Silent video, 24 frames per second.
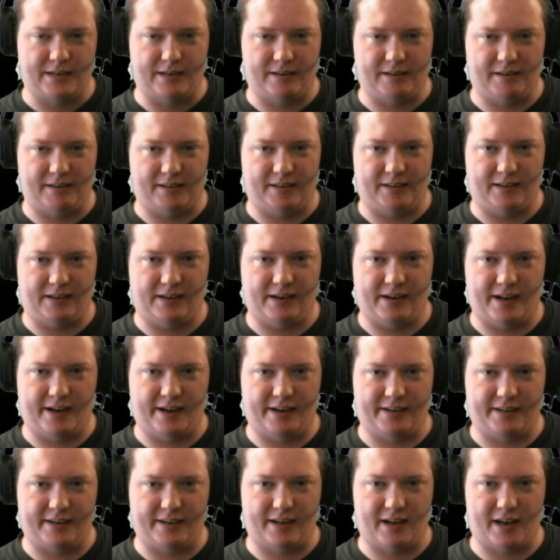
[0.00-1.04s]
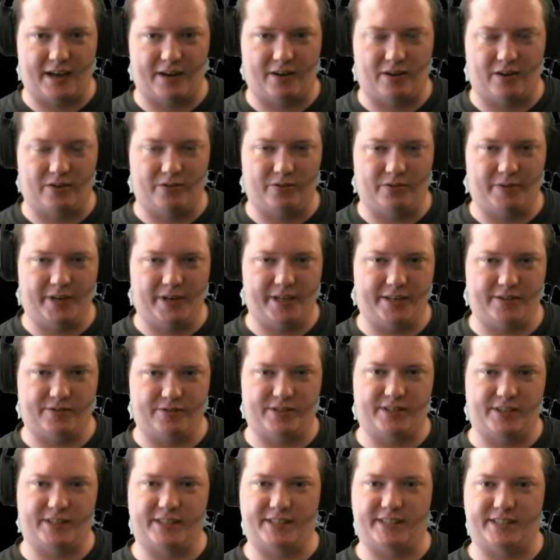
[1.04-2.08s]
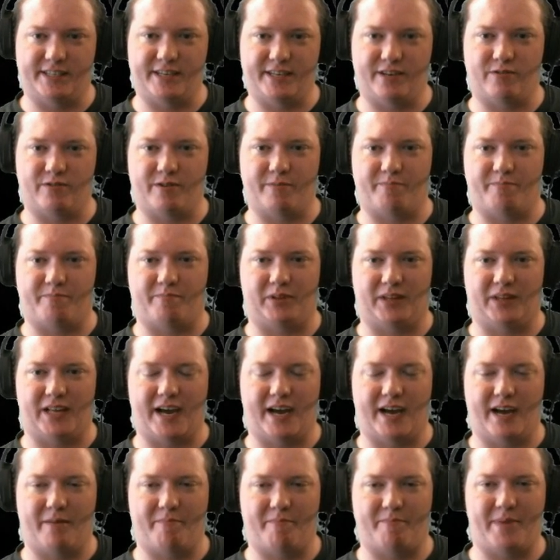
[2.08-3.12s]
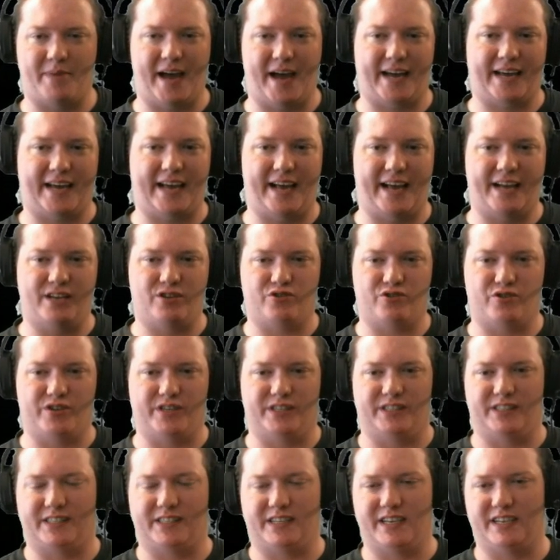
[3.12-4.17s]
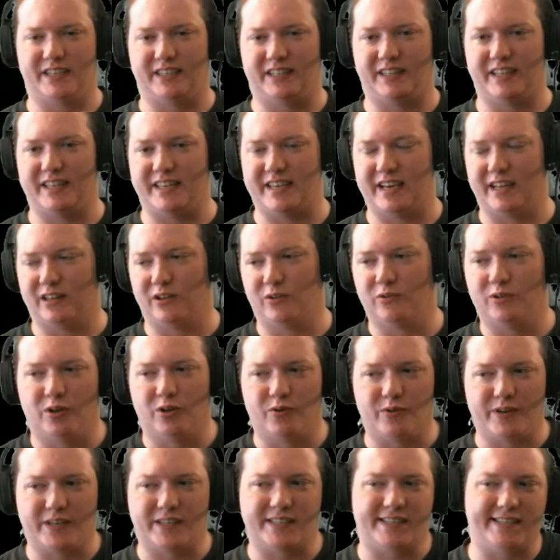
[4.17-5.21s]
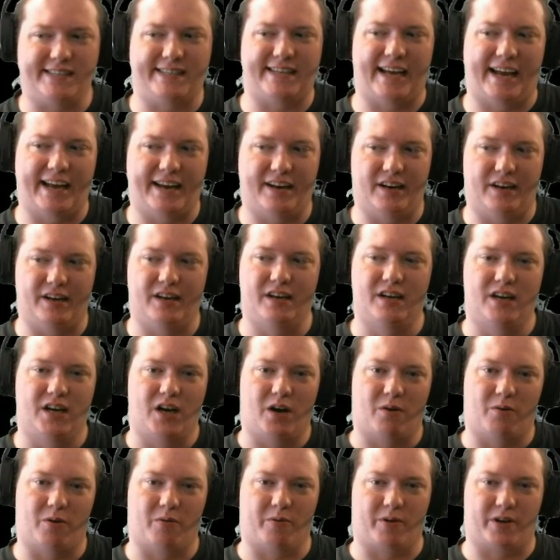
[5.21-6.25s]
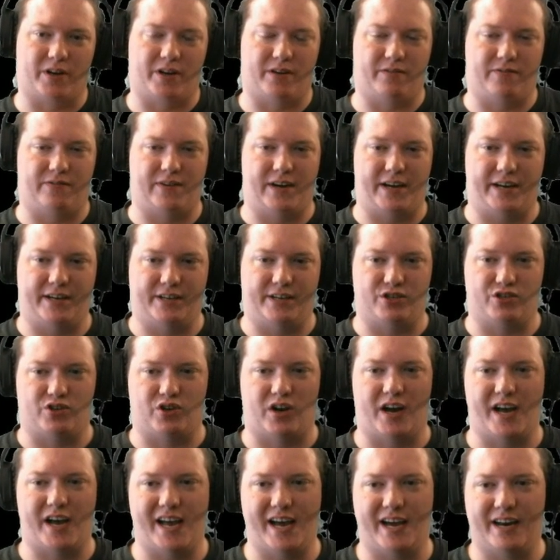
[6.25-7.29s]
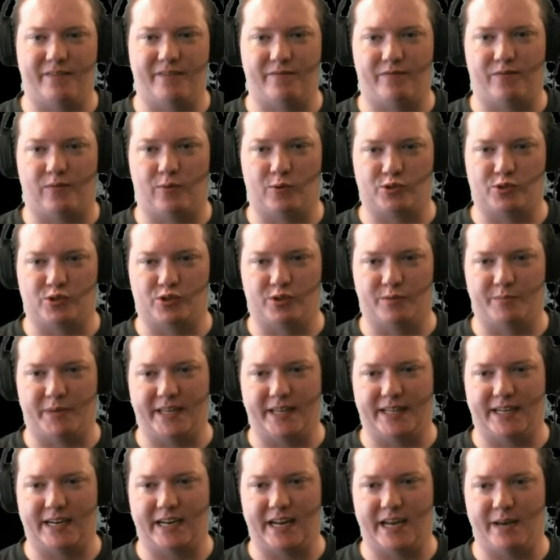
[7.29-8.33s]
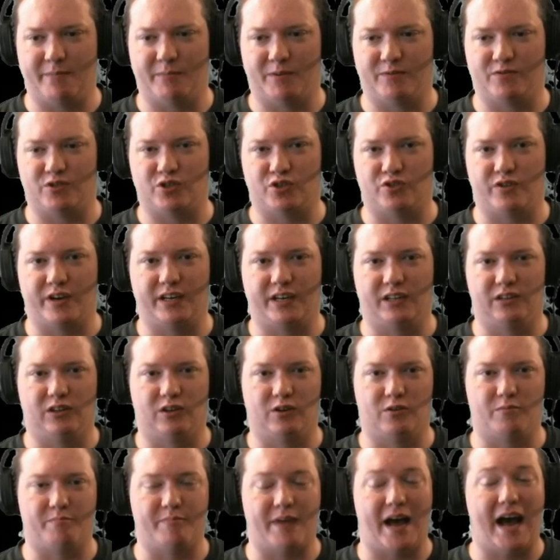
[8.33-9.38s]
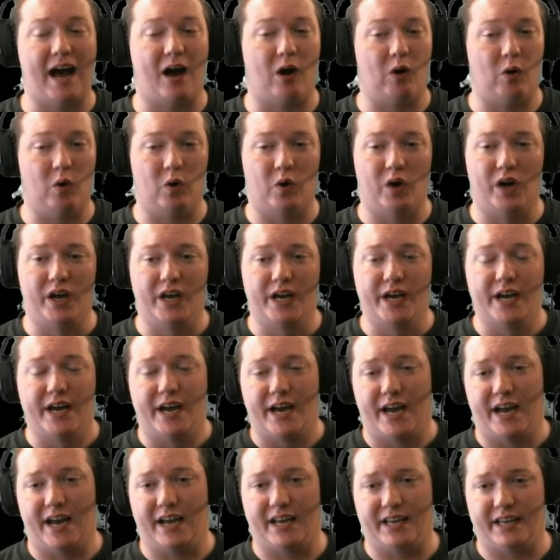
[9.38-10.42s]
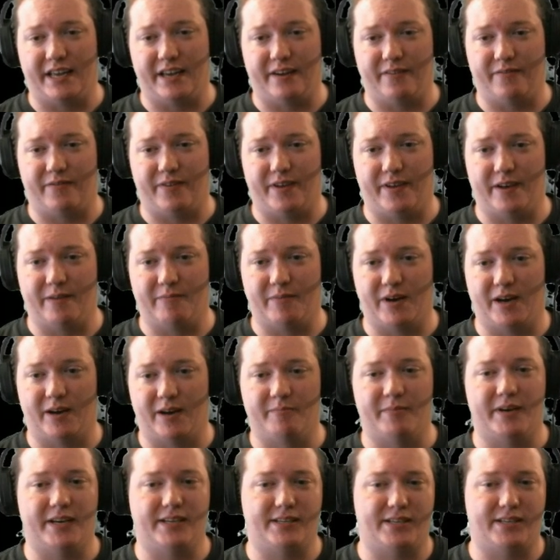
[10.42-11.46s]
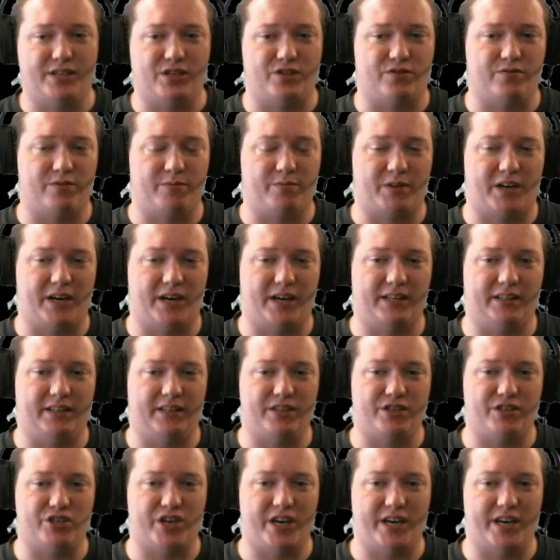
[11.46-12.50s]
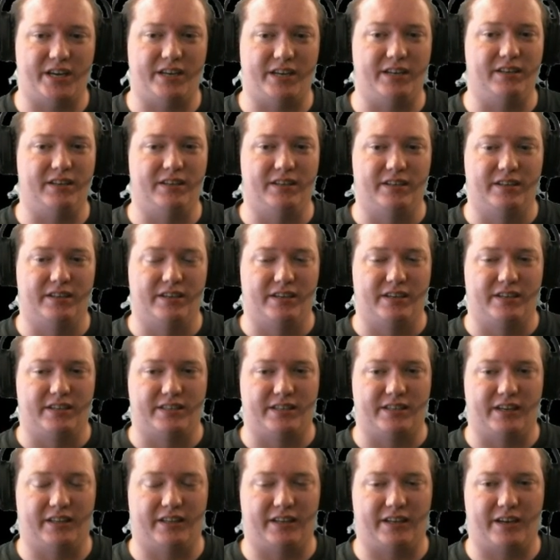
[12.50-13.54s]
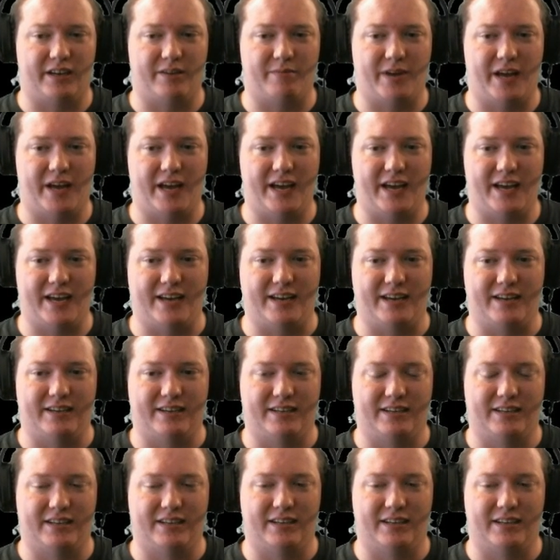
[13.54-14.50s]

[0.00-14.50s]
and got all the way here to this secret back entrance into the Yellow Lotus Den, where we're going to find a triad enforcer by the name of Strangler Bao, and give him a message from Kindly Chang, telling him, hey,